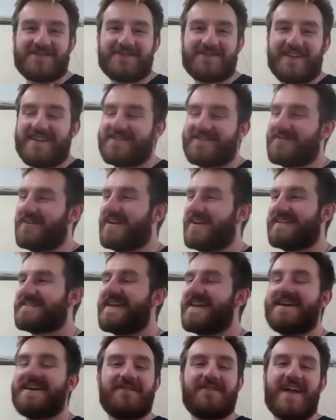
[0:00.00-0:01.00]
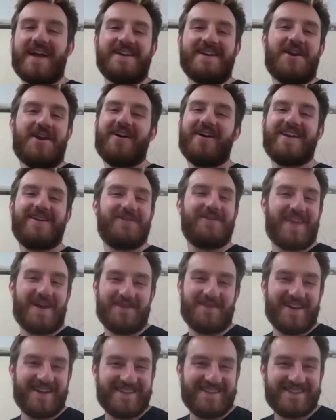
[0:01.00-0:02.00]
it's funny because they have like no idea what that
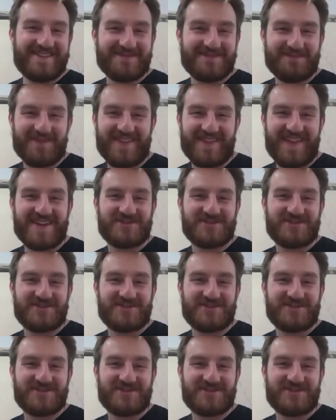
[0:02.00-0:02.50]
means, but they